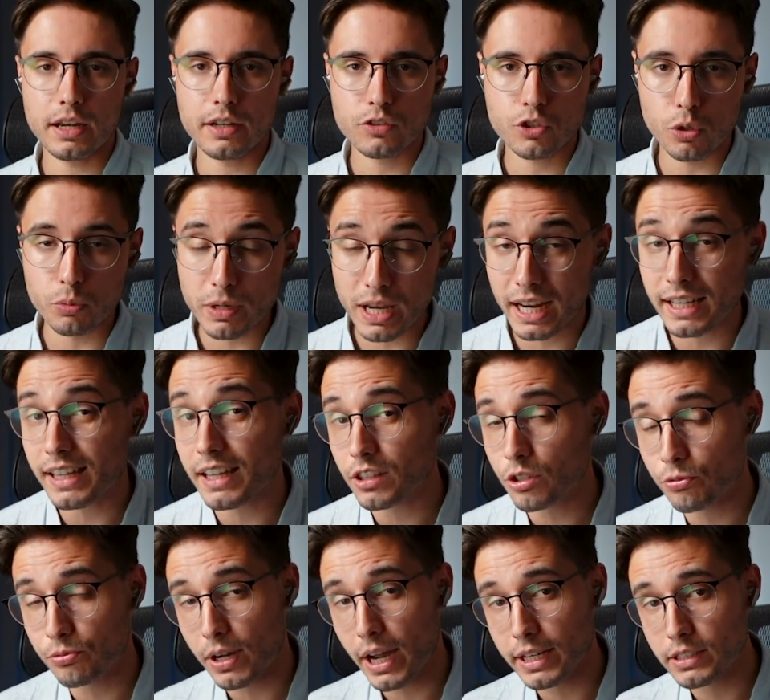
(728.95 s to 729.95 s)
So we
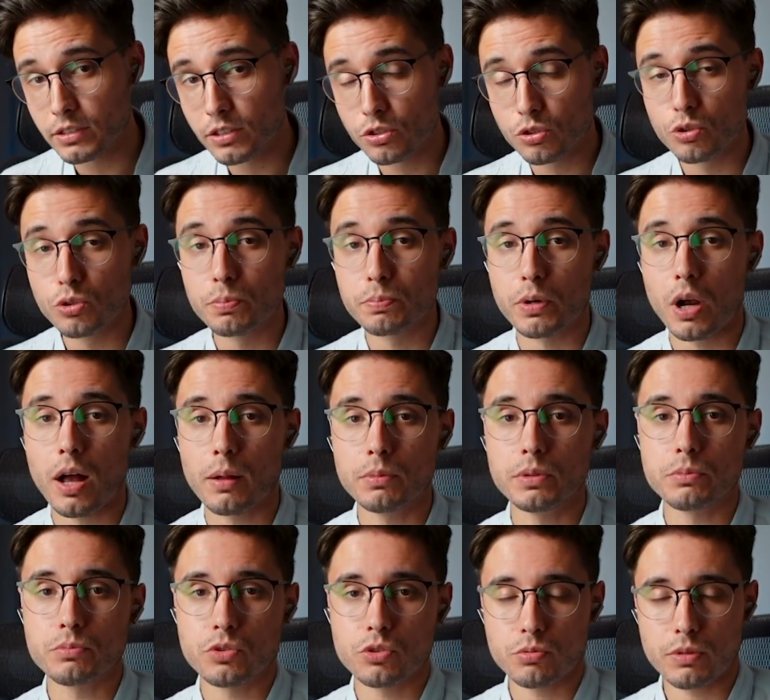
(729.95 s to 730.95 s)
identified the two
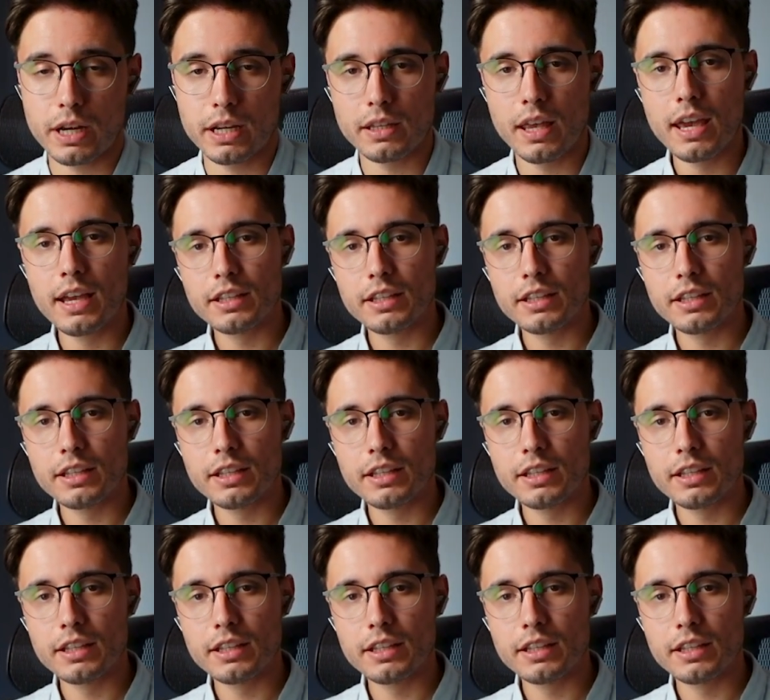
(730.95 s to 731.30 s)
problems, right?